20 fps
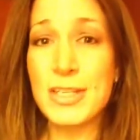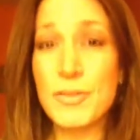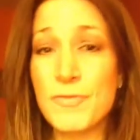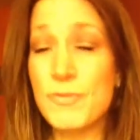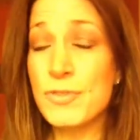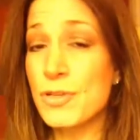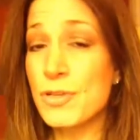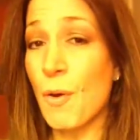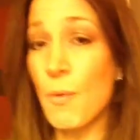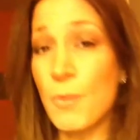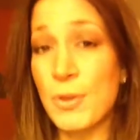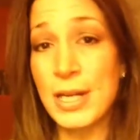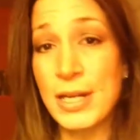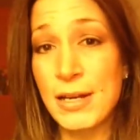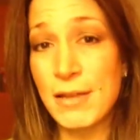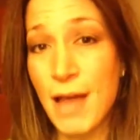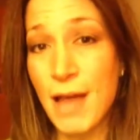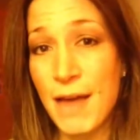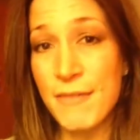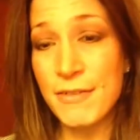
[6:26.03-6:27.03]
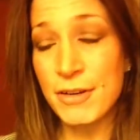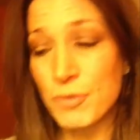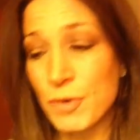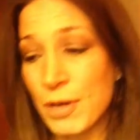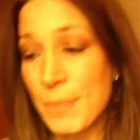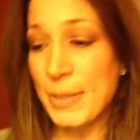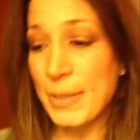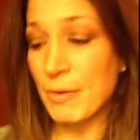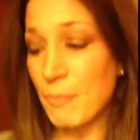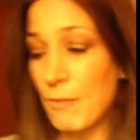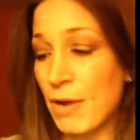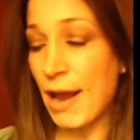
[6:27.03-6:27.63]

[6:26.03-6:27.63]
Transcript: you don't need a lot of equipment.